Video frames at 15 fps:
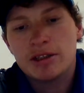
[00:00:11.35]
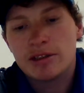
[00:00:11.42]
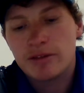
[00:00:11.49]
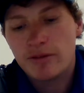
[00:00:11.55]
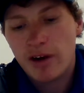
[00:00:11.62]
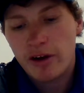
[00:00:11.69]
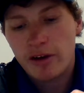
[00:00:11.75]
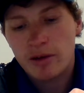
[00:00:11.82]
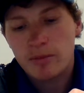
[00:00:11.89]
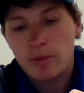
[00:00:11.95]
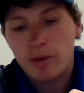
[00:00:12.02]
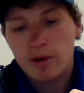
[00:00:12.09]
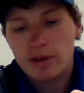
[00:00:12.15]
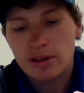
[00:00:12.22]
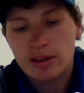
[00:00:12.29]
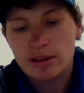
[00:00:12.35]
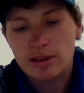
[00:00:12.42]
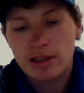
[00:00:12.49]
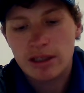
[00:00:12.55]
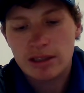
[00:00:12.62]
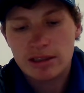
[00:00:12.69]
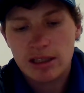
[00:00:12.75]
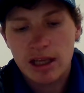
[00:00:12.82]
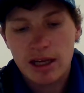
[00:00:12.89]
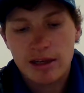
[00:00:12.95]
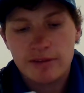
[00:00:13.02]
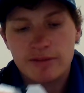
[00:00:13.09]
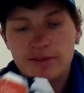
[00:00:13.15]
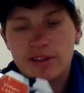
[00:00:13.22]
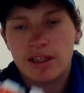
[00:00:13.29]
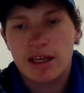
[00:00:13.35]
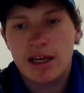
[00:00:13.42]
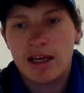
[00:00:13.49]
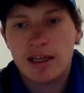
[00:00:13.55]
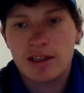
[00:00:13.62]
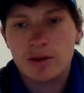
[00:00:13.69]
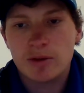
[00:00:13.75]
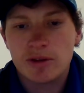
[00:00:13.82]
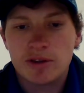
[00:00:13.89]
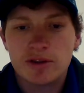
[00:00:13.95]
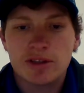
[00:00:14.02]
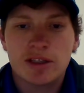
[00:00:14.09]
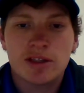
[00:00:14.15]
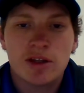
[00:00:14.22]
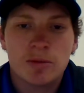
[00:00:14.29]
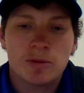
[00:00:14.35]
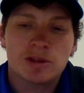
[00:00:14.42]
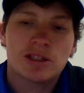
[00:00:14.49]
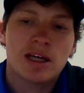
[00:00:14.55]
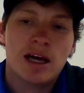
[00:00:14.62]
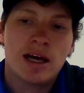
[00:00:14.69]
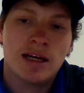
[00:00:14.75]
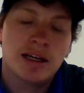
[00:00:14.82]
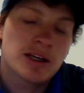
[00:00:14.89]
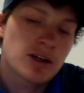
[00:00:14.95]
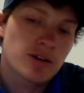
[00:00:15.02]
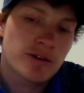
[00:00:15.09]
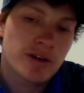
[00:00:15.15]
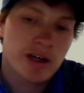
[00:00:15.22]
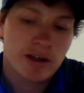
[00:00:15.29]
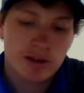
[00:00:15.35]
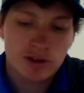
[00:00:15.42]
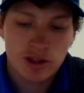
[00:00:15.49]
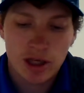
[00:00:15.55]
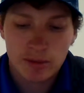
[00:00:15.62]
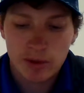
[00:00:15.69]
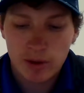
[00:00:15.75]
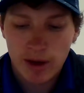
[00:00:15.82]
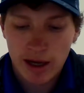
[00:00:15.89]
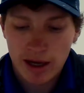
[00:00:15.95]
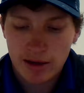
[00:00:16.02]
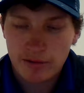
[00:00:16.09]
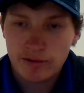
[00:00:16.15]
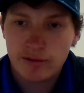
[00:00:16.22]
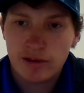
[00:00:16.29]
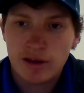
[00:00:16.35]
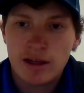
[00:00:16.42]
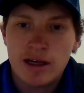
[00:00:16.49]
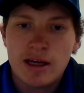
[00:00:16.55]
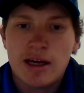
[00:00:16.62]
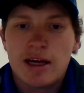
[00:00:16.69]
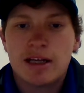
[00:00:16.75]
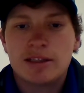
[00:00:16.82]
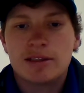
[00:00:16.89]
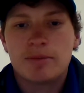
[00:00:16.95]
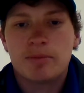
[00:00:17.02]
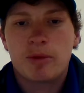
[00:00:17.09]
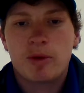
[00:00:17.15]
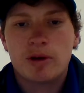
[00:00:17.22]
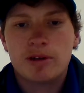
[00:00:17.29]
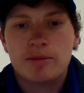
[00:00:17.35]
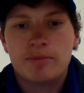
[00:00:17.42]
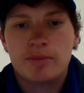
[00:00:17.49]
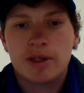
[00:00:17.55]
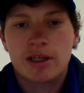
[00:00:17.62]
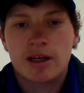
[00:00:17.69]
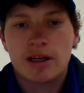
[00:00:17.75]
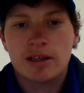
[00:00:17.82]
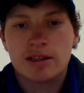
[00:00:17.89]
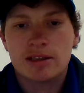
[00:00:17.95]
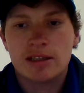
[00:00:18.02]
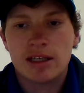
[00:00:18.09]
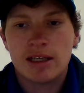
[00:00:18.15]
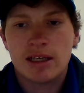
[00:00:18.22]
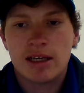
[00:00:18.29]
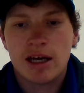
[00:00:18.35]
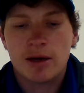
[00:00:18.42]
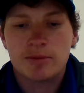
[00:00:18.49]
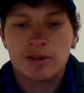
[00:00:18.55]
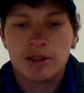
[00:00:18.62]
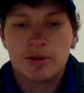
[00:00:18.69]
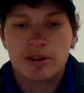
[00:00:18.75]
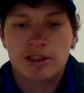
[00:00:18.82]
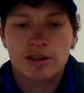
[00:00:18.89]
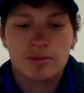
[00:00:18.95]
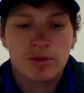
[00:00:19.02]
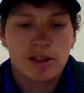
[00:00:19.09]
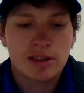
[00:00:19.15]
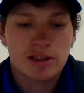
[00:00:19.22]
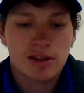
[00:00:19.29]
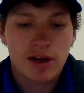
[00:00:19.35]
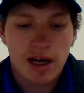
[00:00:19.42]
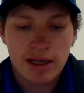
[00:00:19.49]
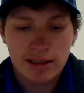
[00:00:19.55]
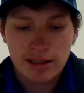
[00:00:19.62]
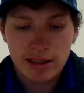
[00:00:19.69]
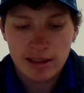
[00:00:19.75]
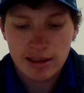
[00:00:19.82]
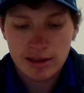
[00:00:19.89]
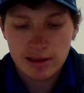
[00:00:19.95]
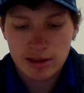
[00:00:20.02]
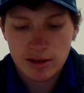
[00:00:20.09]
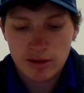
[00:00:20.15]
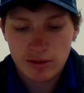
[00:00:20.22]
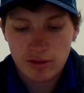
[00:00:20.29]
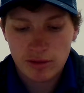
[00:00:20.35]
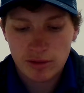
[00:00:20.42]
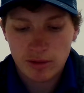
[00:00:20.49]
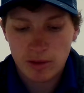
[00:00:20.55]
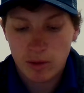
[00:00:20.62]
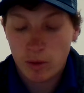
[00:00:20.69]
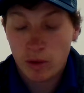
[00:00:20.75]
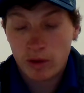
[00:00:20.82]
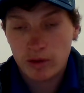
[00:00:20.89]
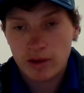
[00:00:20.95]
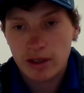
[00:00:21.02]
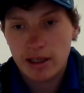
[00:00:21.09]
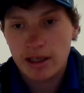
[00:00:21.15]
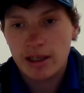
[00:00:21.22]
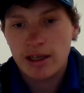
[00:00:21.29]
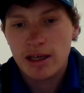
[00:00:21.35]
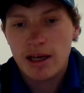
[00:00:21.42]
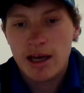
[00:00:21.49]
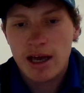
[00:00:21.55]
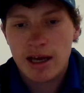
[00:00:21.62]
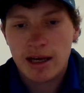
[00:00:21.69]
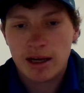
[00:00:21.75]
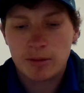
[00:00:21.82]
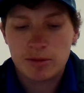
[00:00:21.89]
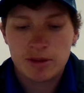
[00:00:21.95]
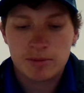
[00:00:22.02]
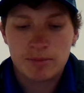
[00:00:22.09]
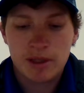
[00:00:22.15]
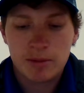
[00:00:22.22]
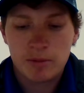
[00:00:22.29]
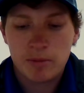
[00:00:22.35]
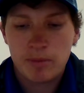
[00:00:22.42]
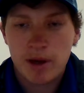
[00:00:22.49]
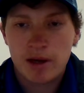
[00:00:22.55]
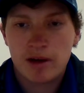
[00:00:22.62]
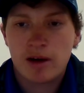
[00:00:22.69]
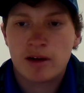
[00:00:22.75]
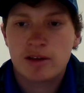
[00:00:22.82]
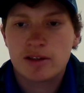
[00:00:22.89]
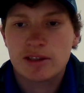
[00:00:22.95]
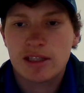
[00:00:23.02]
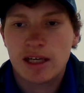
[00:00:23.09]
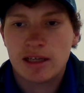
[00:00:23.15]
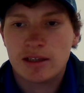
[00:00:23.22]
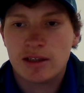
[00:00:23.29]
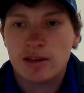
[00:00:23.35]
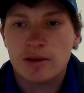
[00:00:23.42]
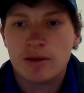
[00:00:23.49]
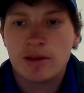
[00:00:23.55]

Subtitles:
is very important in today's life, and you'll use it in almost any career or job you have. It's important because it helps you express your ideas through orally and helps people better understand you.